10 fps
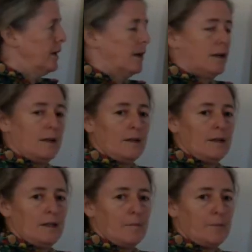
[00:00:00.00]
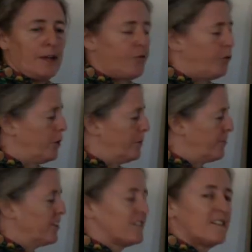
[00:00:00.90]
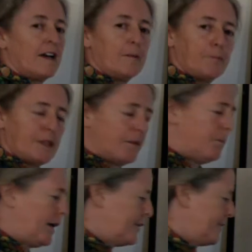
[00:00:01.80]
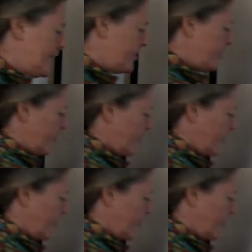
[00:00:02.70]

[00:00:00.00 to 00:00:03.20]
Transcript: uh, a bed form of this type, but the migration of